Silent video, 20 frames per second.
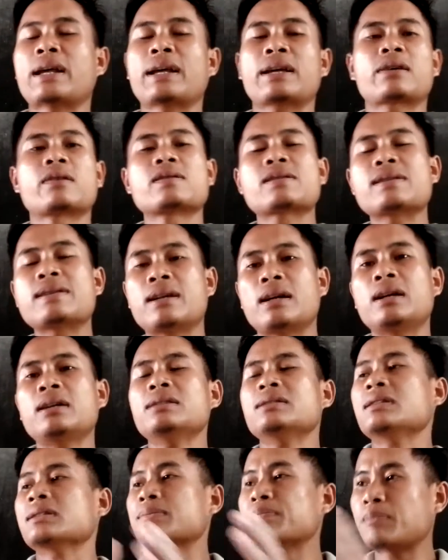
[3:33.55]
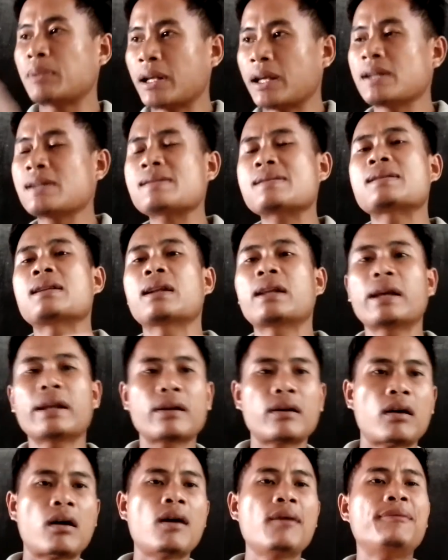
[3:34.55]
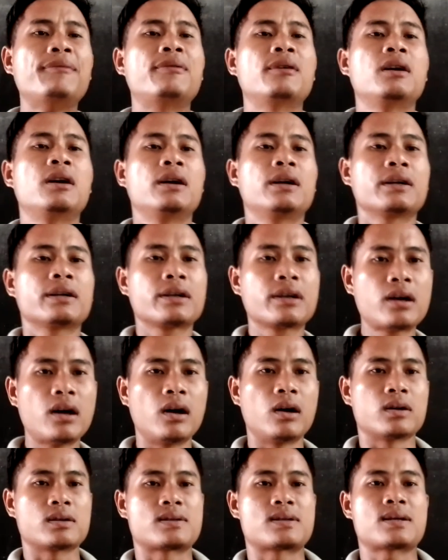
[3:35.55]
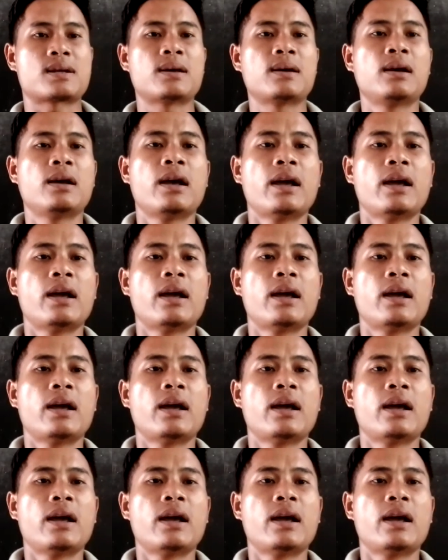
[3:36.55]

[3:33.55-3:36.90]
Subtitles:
They considered the place the land of God,